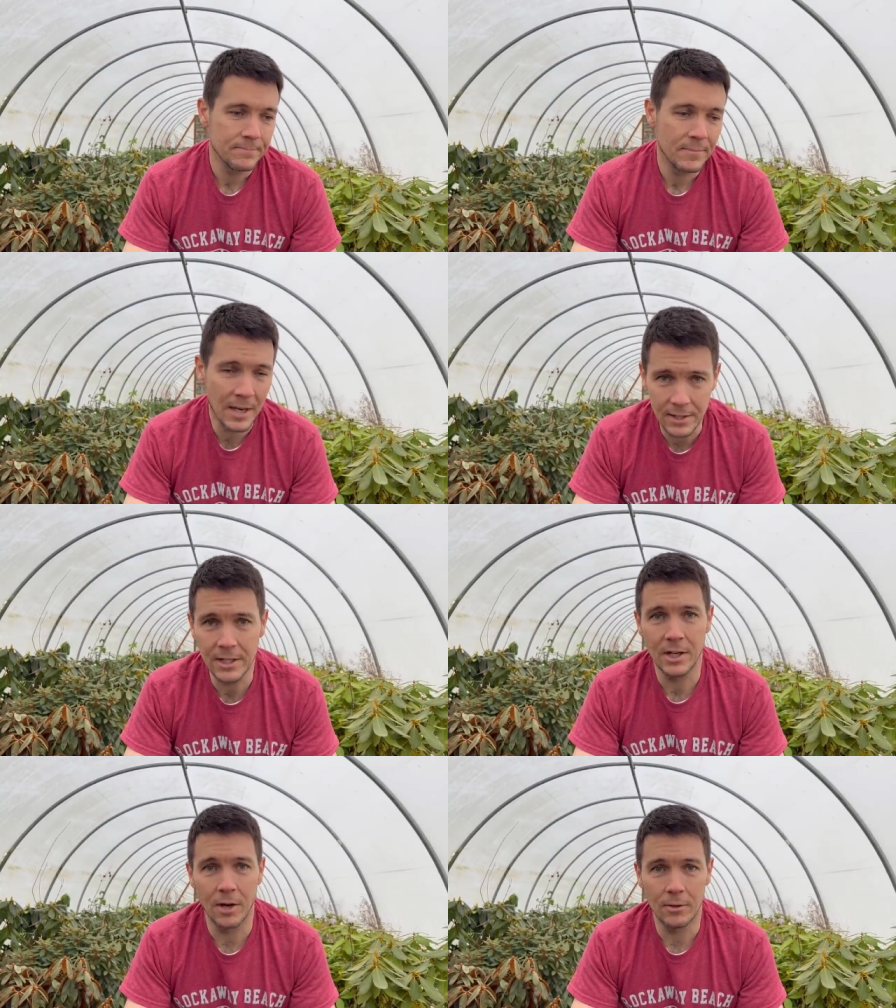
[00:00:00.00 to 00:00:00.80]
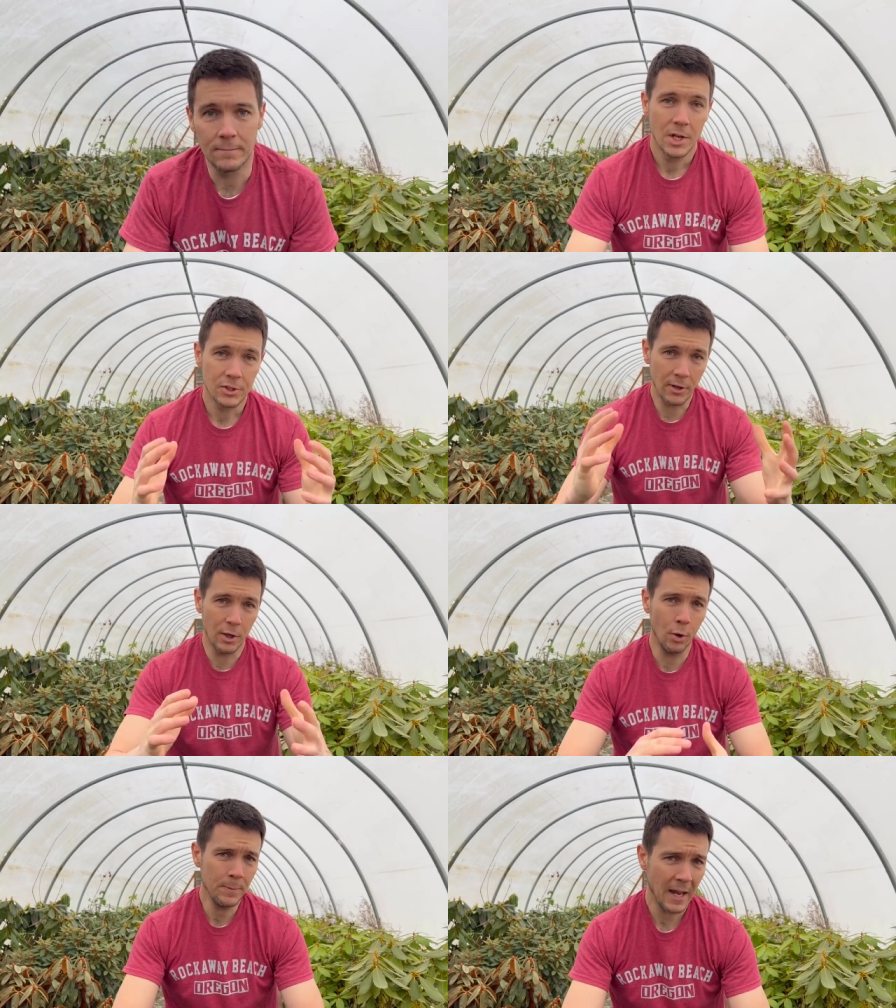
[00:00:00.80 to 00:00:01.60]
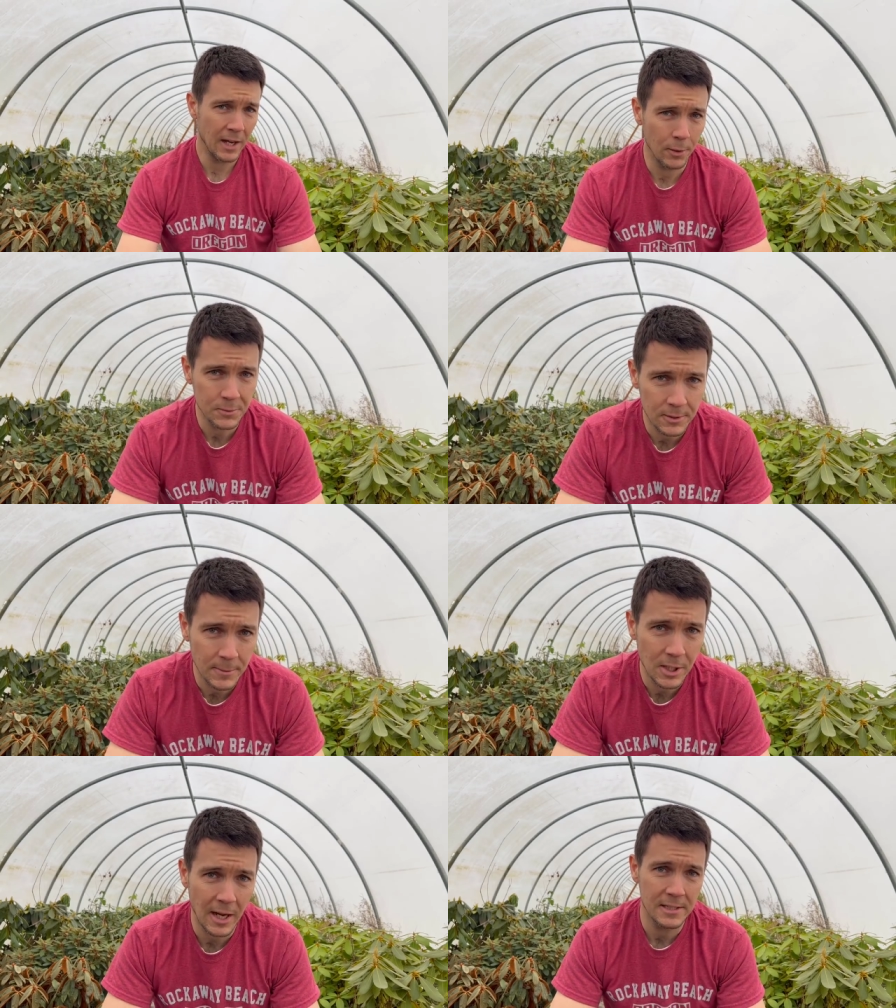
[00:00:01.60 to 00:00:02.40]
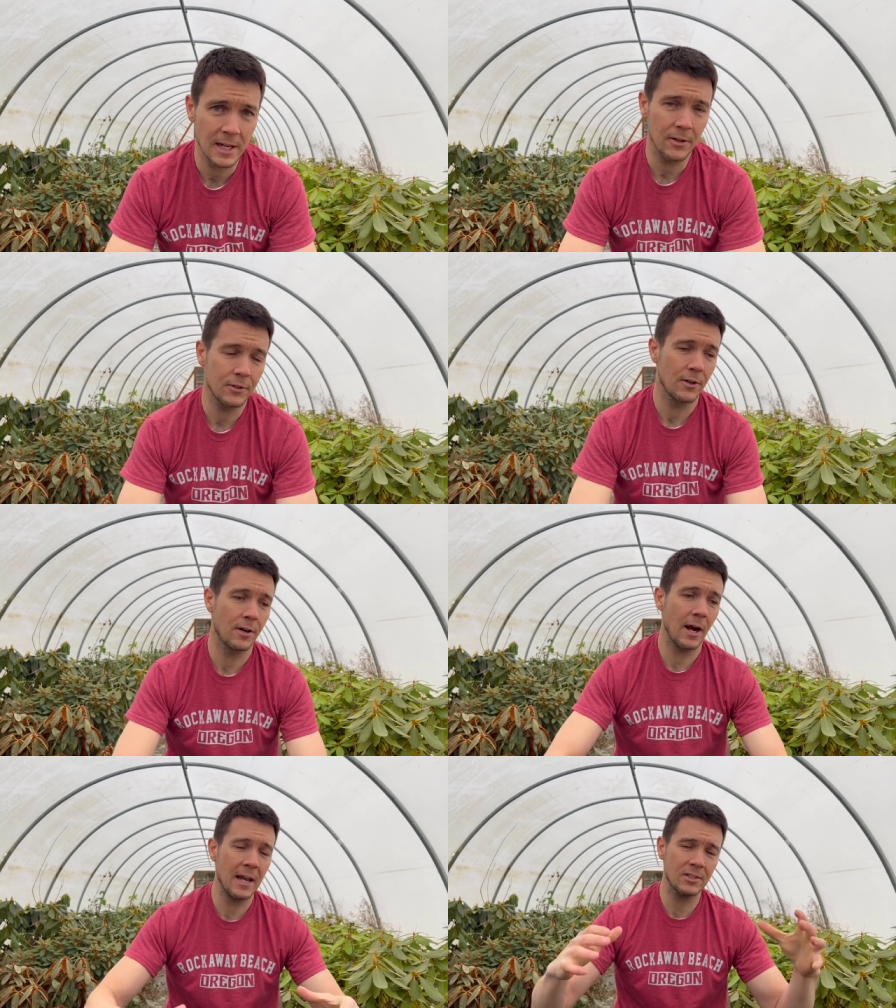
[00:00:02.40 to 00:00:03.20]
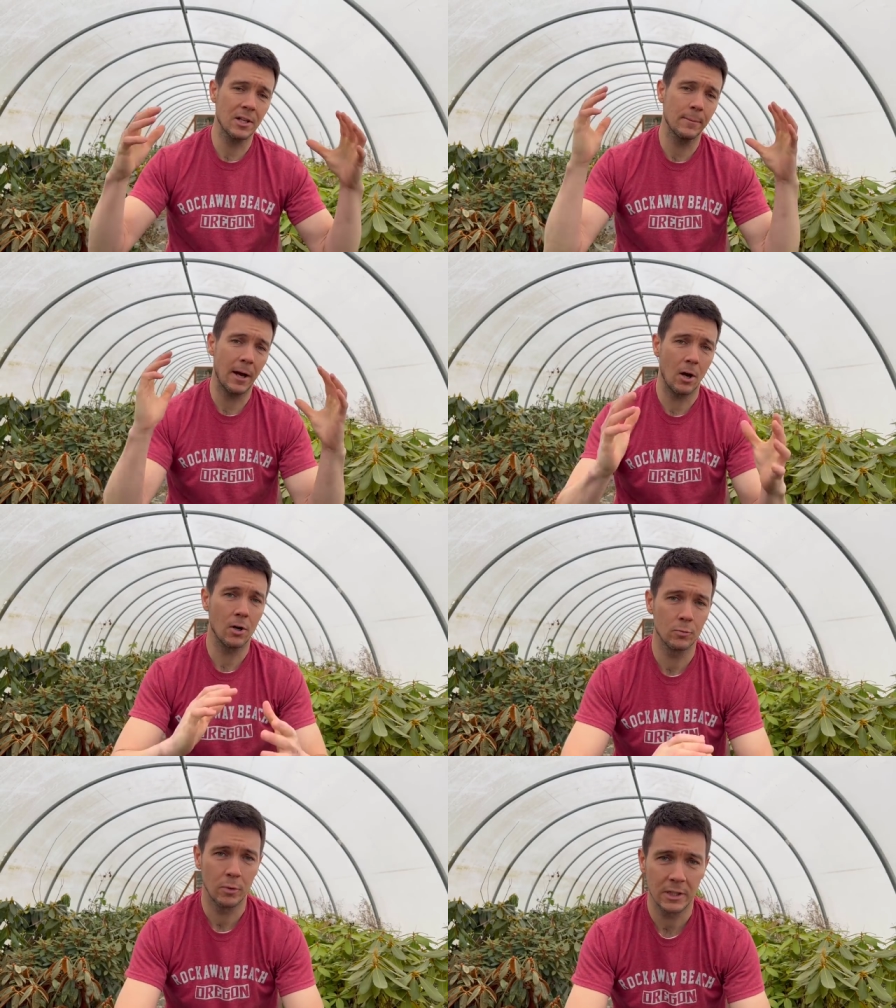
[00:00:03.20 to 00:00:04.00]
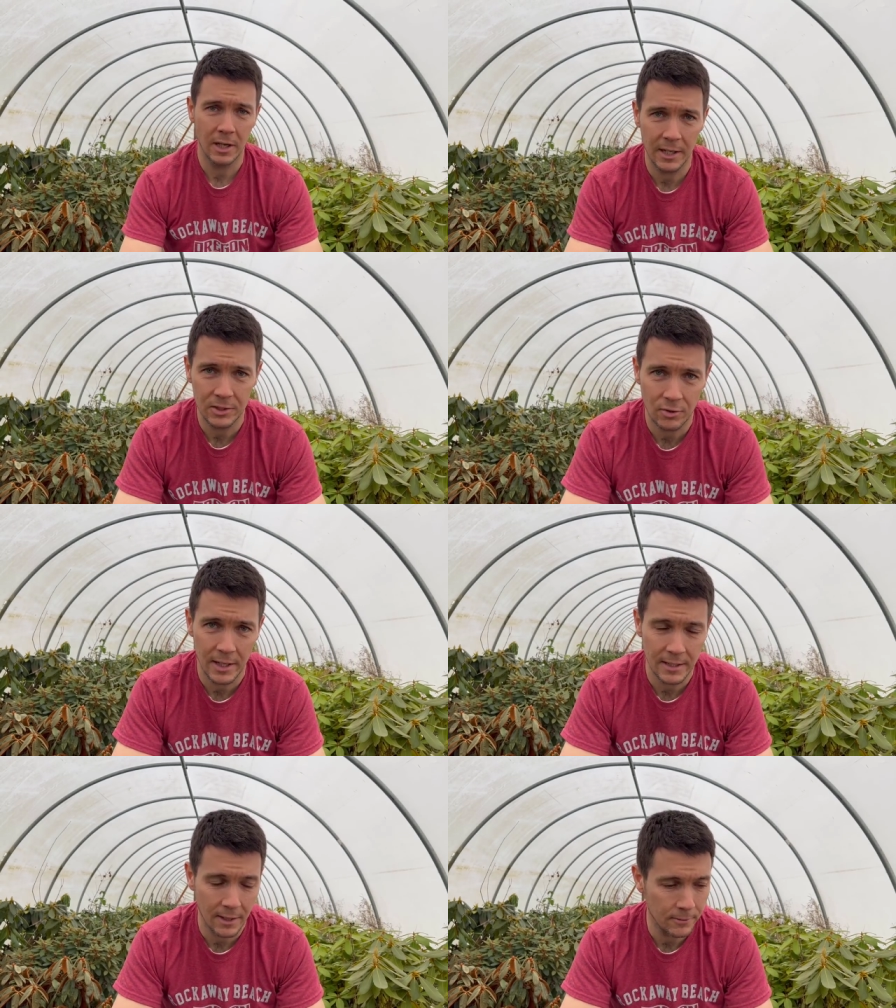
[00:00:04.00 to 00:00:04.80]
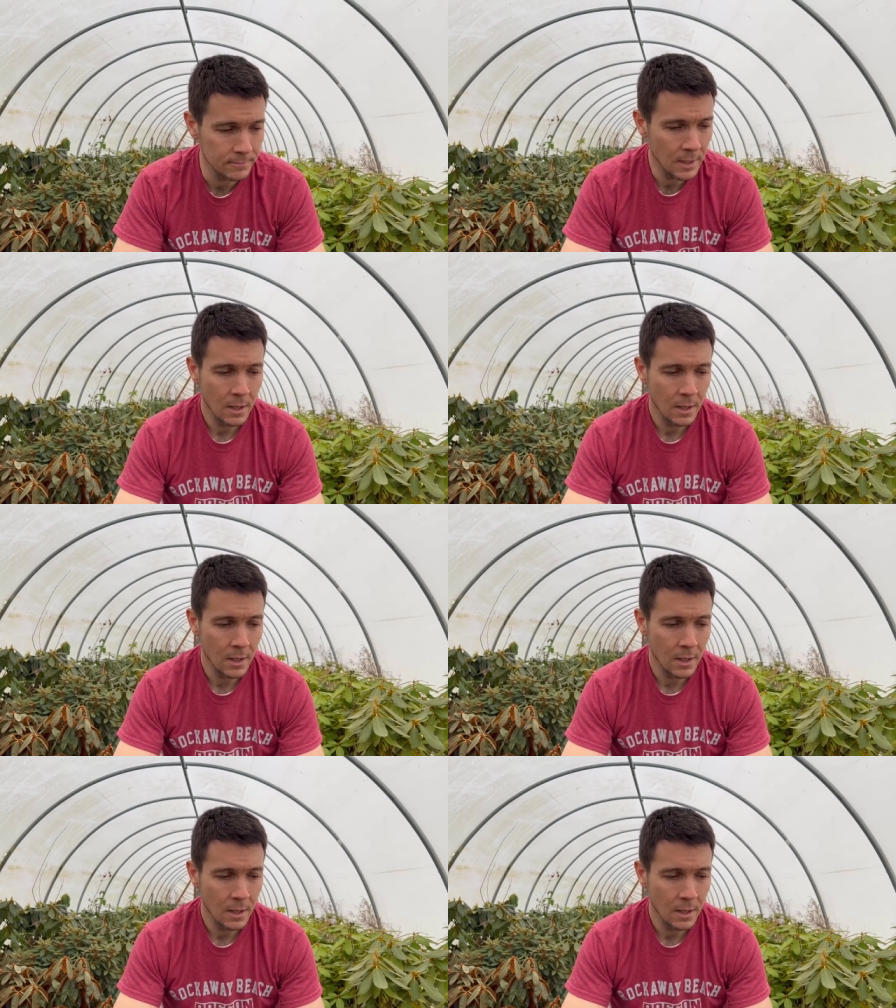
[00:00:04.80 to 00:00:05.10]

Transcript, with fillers: there you go. So I hope that helps some of you guys out there that are asking about hardwood cuttings right now.